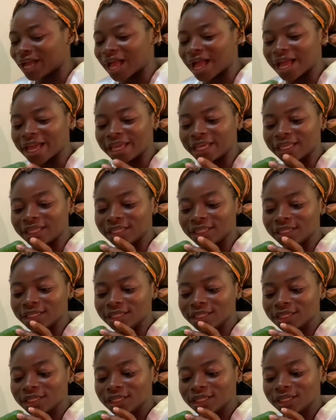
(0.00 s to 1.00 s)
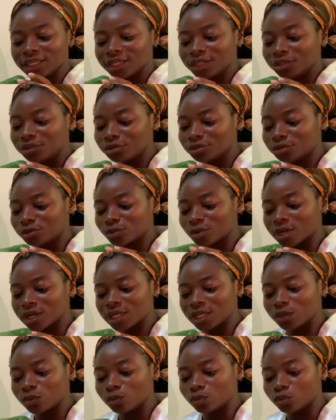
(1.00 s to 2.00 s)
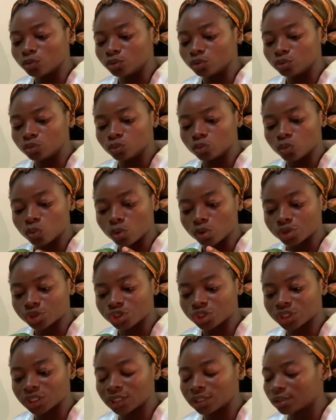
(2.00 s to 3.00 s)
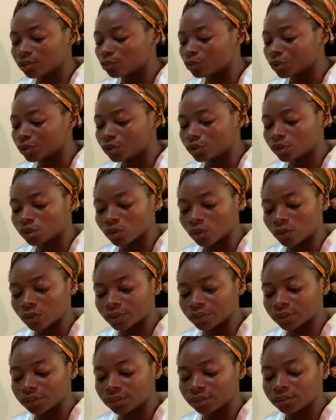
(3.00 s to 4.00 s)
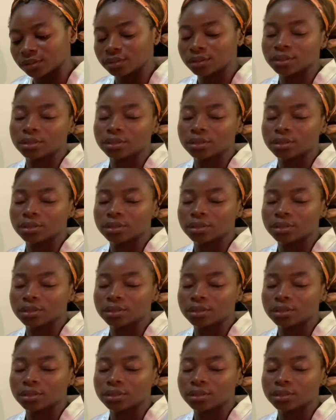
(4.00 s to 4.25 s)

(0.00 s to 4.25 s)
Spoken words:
I usually would wash it with salt